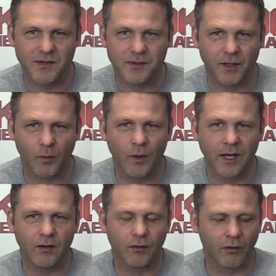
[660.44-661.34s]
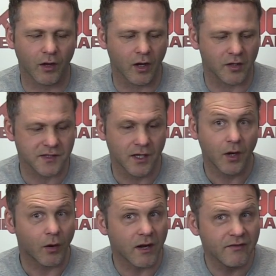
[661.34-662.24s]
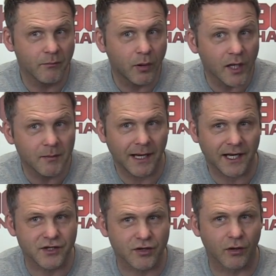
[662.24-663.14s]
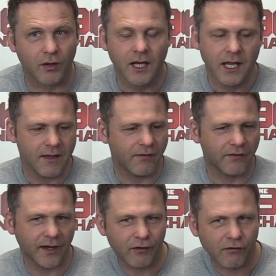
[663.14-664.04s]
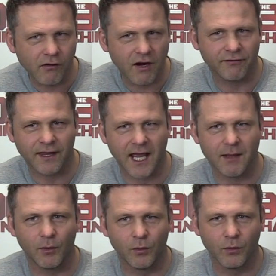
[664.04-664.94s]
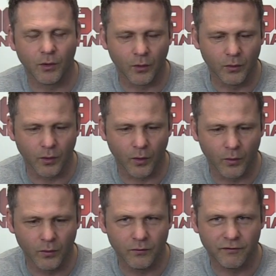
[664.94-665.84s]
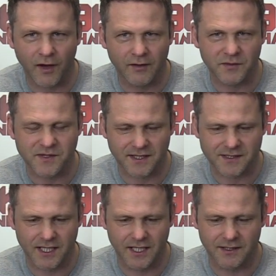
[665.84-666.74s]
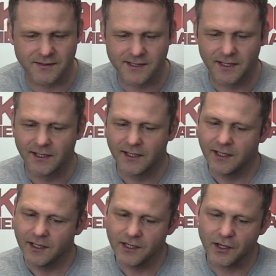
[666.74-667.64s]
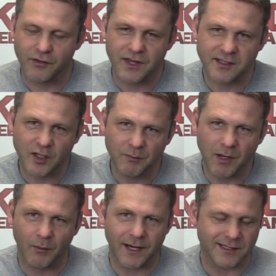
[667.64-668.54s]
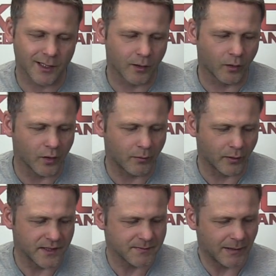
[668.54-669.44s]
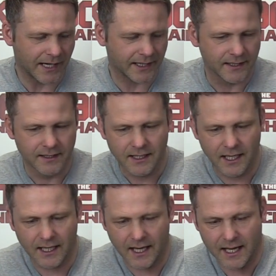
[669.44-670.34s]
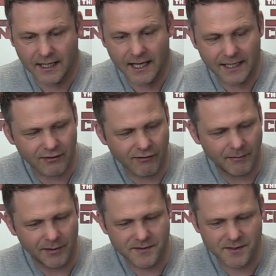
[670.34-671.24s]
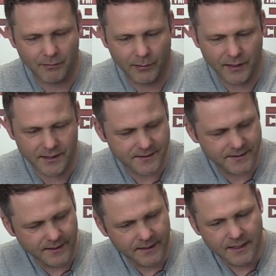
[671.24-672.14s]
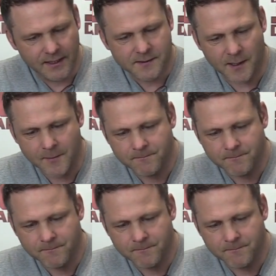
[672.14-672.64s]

between a win or a loss, or even pulling back a draw. If you've had a rough game all 5 or 6 turns, you know, this could be a way to claw the points back and grab you some points. So